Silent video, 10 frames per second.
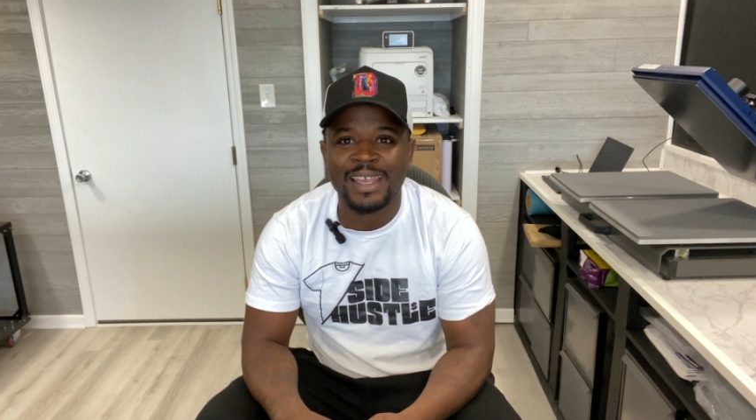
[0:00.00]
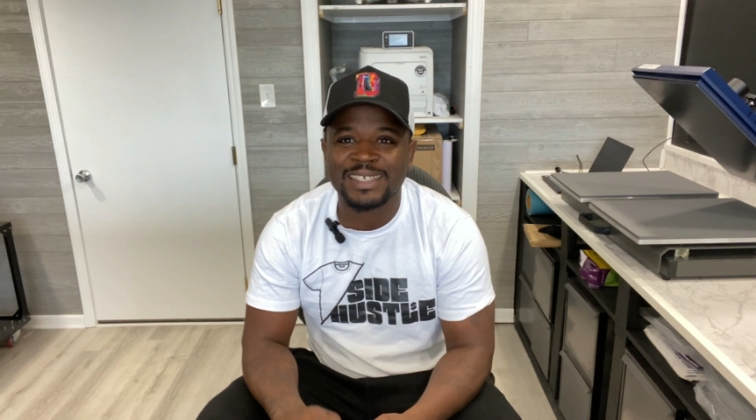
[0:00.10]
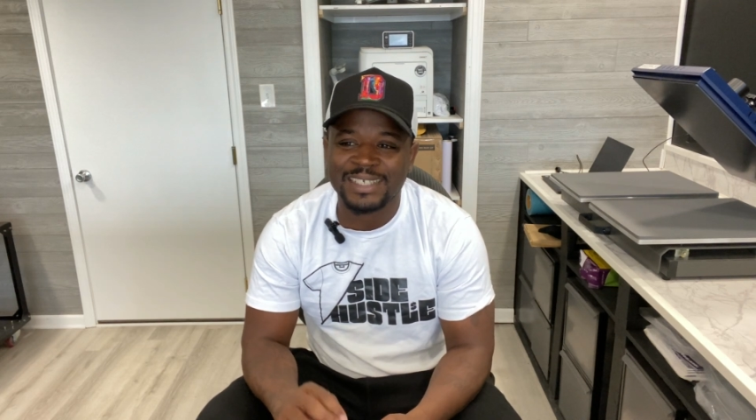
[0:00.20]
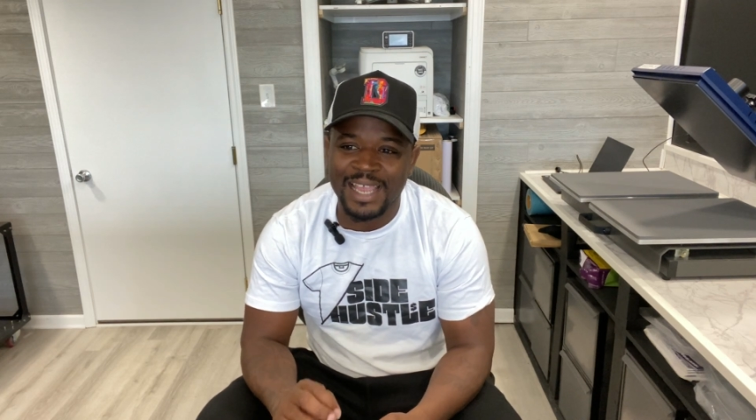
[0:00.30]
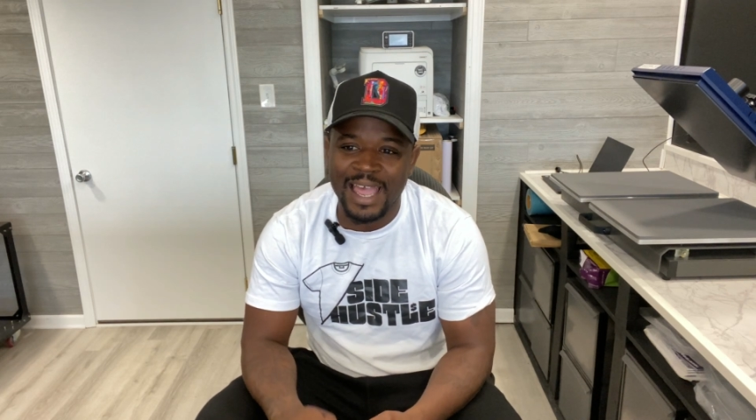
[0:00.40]

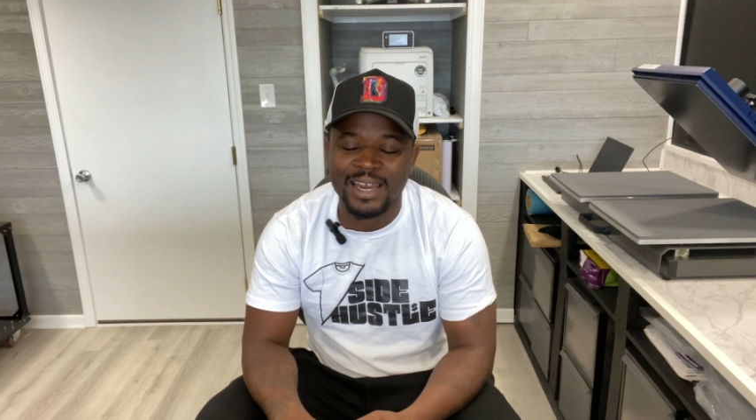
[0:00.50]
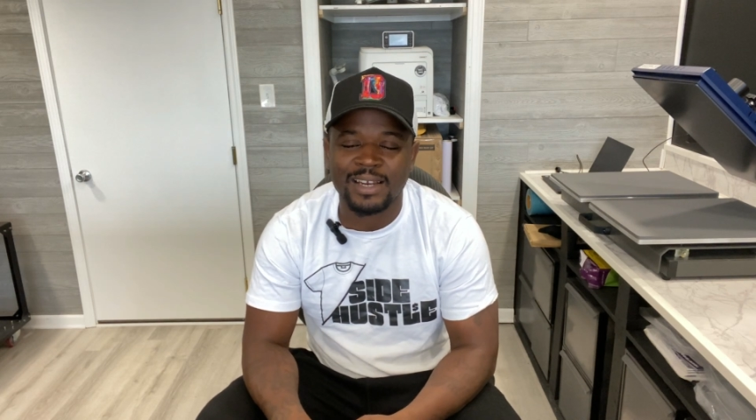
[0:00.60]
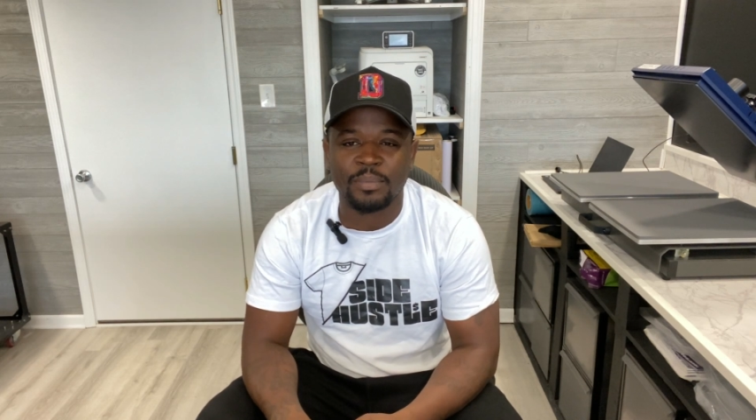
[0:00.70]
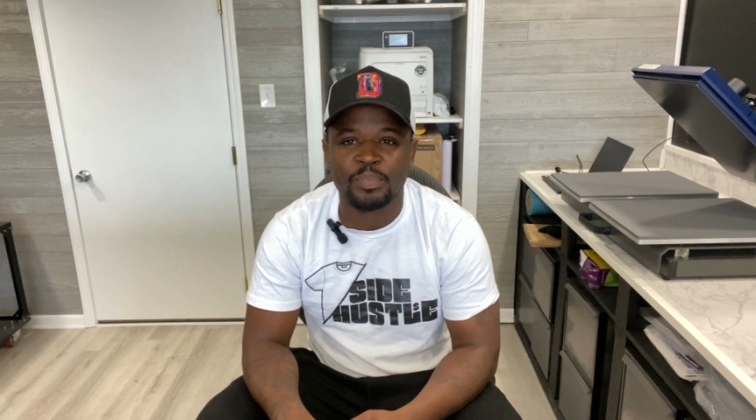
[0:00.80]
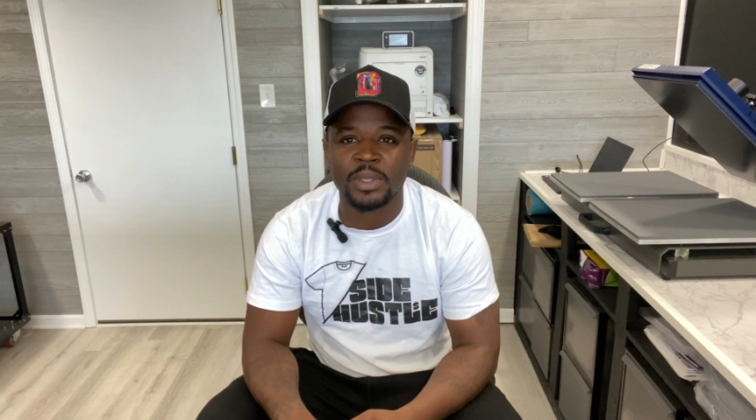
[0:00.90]
is the
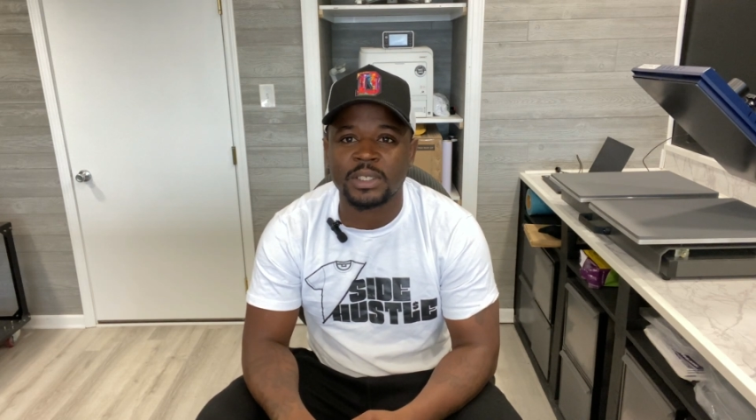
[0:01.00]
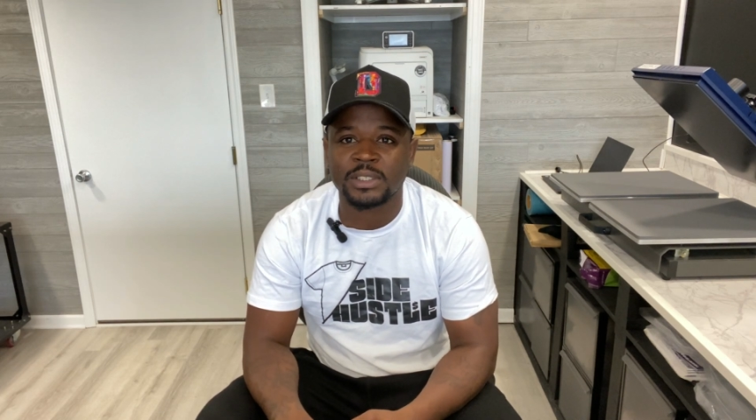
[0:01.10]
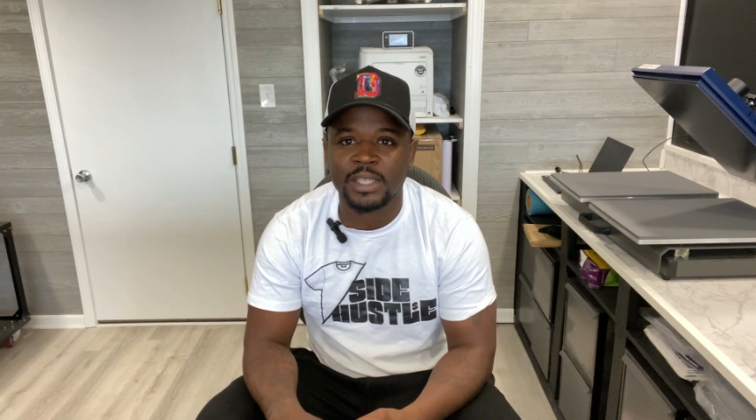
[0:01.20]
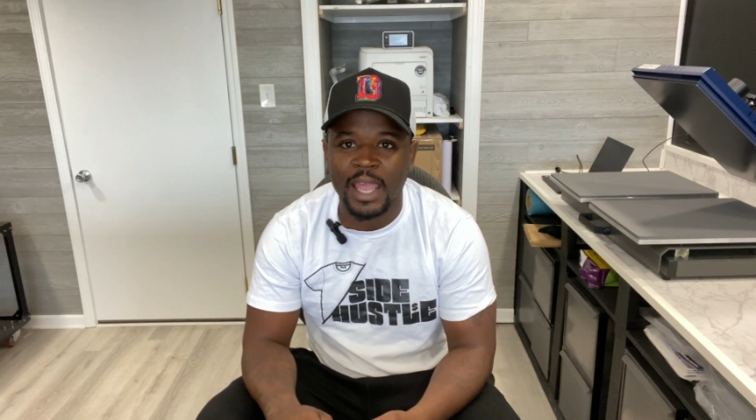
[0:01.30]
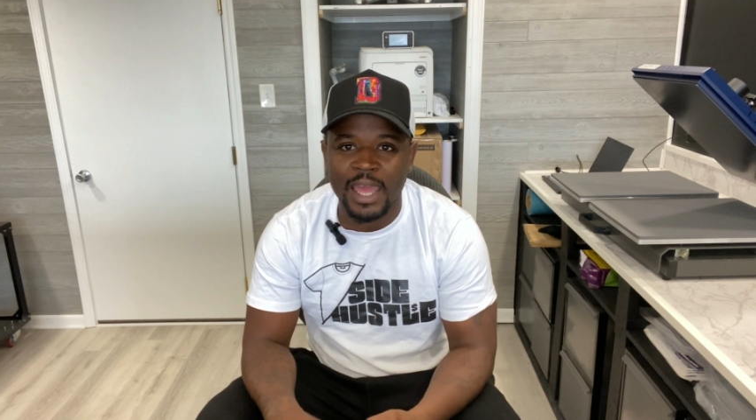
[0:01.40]
editing
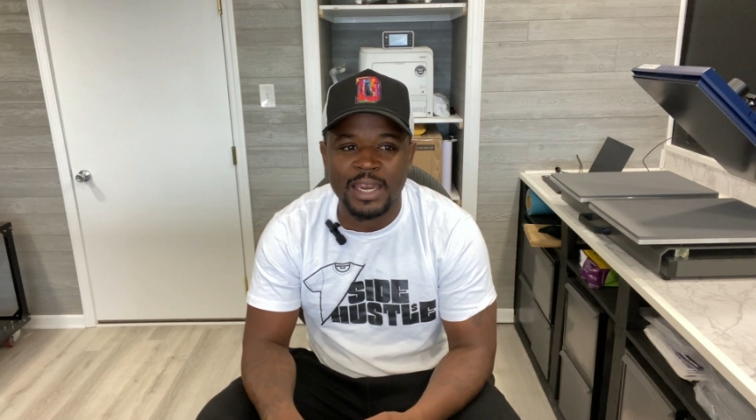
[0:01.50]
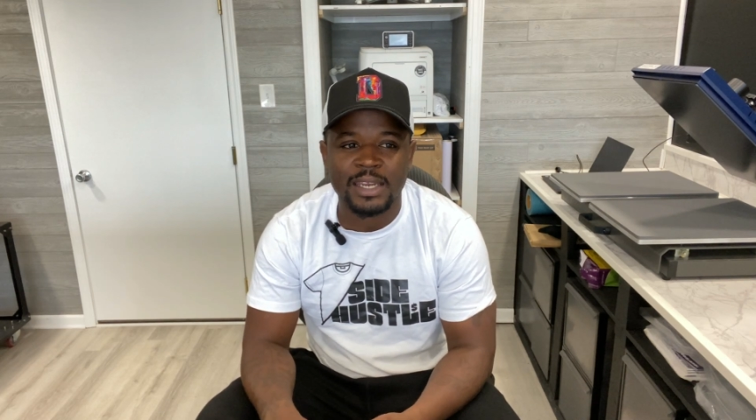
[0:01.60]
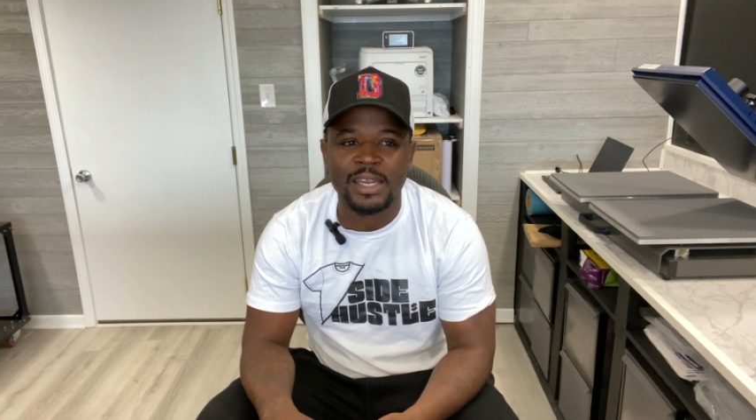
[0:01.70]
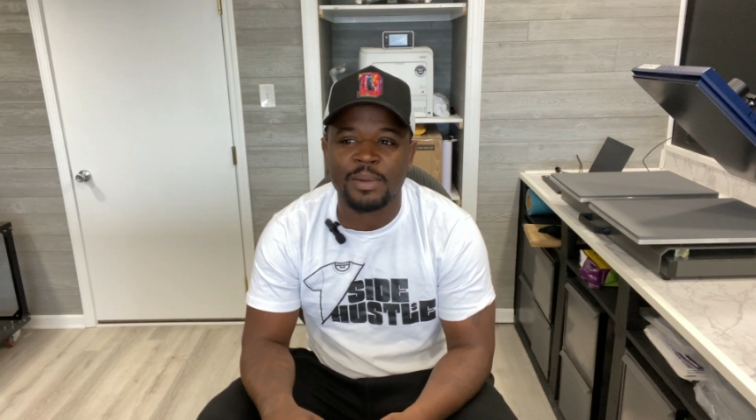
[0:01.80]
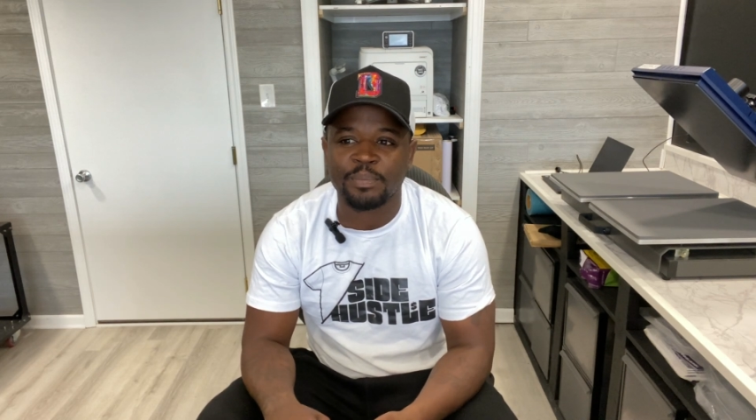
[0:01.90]
piece the editing